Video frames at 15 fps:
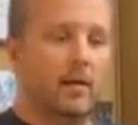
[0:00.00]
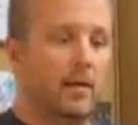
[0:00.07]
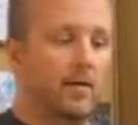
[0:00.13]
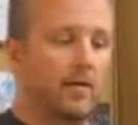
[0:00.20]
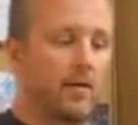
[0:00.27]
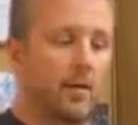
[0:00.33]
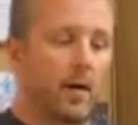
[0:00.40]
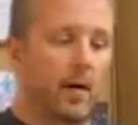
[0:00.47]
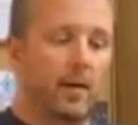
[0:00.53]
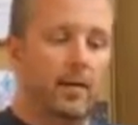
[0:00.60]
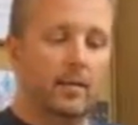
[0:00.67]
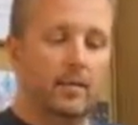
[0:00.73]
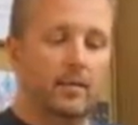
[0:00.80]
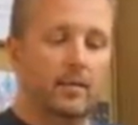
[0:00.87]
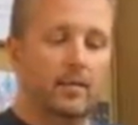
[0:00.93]
If they're
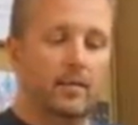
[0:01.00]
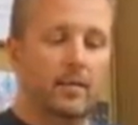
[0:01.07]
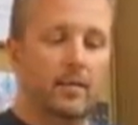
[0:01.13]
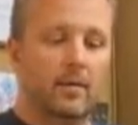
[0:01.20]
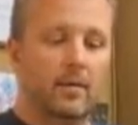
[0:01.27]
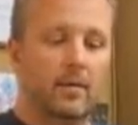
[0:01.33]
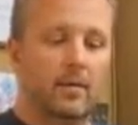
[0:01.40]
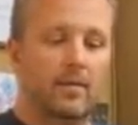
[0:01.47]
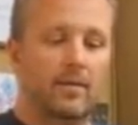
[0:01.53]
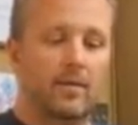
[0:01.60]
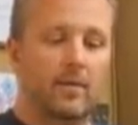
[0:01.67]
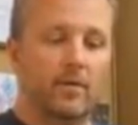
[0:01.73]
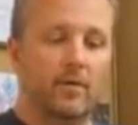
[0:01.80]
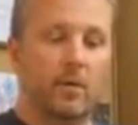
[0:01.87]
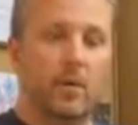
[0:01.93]
not, if
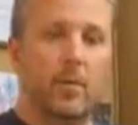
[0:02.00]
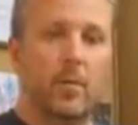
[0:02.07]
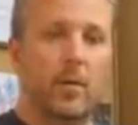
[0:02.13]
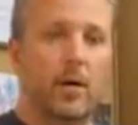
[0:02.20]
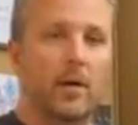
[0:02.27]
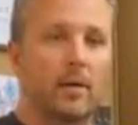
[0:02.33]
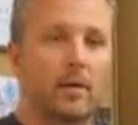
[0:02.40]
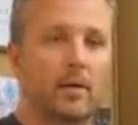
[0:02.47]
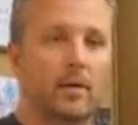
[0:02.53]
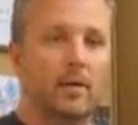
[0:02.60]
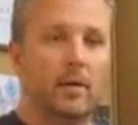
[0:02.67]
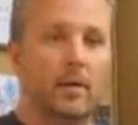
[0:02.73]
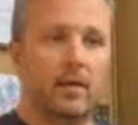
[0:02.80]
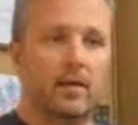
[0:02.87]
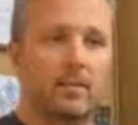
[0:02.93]
they're grumpy about it
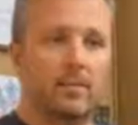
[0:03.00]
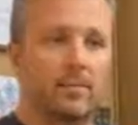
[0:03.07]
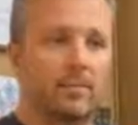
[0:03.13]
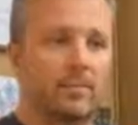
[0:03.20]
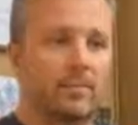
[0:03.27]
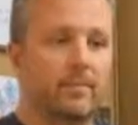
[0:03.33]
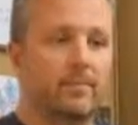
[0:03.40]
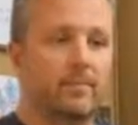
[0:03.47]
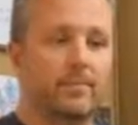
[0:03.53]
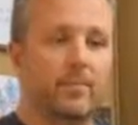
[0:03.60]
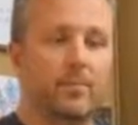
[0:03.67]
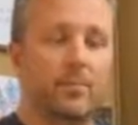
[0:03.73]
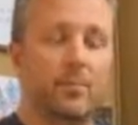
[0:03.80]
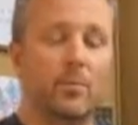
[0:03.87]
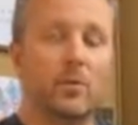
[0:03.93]
and
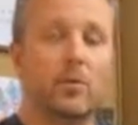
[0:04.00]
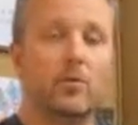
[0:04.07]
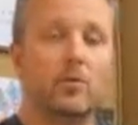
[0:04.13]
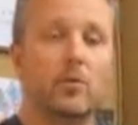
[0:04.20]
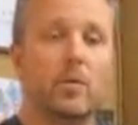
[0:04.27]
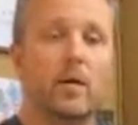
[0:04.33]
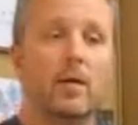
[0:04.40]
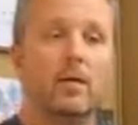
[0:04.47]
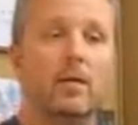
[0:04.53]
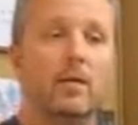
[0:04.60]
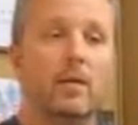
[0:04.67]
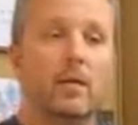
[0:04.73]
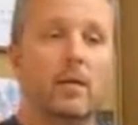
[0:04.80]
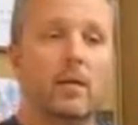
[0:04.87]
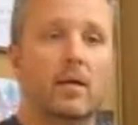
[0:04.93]
belligerent about it,
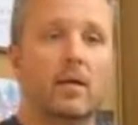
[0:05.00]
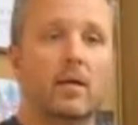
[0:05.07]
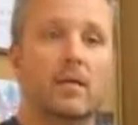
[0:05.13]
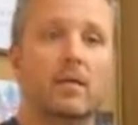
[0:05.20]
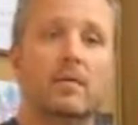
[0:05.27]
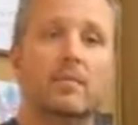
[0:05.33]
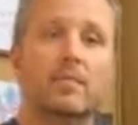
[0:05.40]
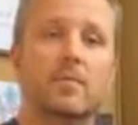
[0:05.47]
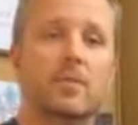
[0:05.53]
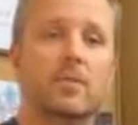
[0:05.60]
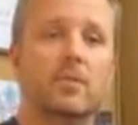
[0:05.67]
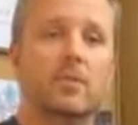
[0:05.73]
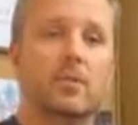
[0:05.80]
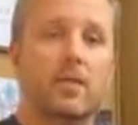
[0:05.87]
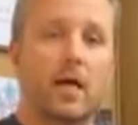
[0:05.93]
get some
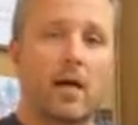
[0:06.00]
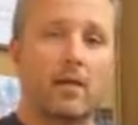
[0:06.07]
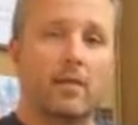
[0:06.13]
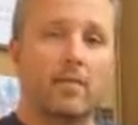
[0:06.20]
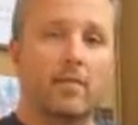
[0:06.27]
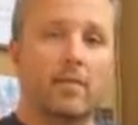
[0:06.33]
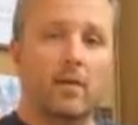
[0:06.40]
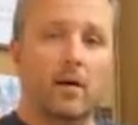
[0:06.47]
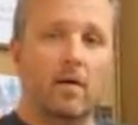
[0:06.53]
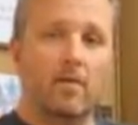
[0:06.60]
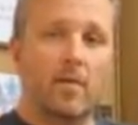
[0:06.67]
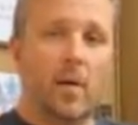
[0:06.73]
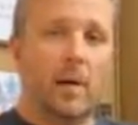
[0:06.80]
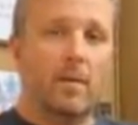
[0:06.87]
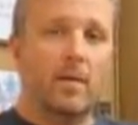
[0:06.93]
senior staff
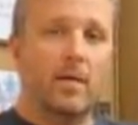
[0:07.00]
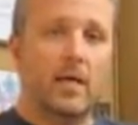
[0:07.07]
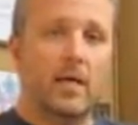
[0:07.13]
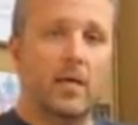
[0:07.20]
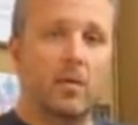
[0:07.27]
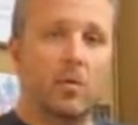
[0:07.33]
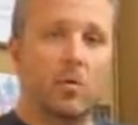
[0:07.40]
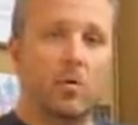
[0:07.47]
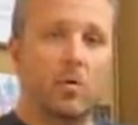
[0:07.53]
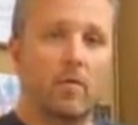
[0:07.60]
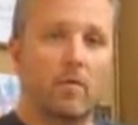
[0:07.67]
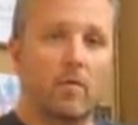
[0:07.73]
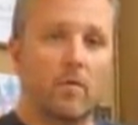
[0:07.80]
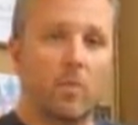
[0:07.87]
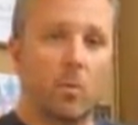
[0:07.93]
from Habitat or
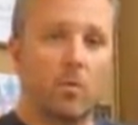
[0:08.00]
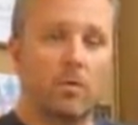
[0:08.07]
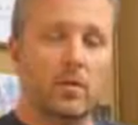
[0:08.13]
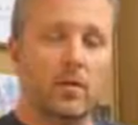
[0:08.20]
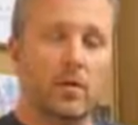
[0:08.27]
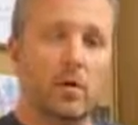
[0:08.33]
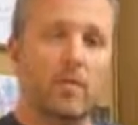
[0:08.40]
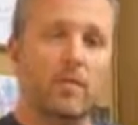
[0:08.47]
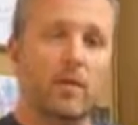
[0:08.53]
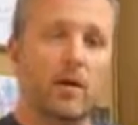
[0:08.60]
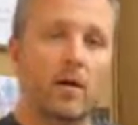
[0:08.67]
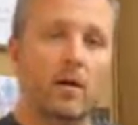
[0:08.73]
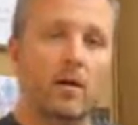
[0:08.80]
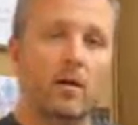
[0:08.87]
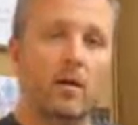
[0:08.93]
from SportsLink over
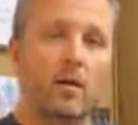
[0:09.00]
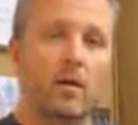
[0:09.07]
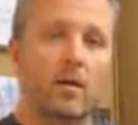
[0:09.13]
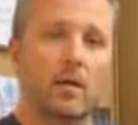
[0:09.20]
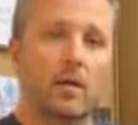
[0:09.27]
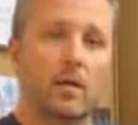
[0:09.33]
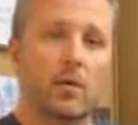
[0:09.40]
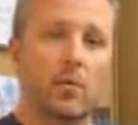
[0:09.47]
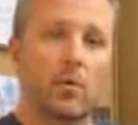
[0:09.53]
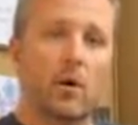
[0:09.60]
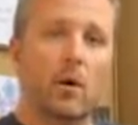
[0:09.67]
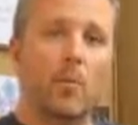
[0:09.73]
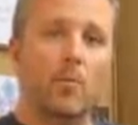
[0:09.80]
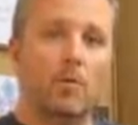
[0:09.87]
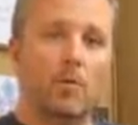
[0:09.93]
there, and we'll
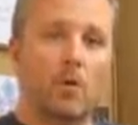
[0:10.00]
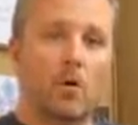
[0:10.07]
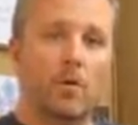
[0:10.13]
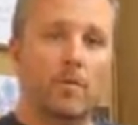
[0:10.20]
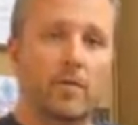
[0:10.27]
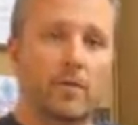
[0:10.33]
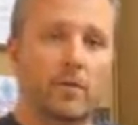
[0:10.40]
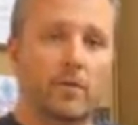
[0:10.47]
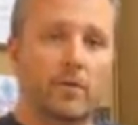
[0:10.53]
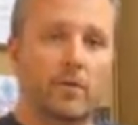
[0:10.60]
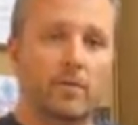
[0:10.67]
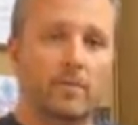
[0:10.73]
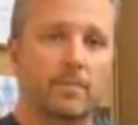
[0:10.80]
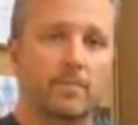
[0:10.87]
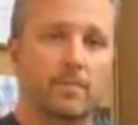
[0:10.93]
help resolve the issue.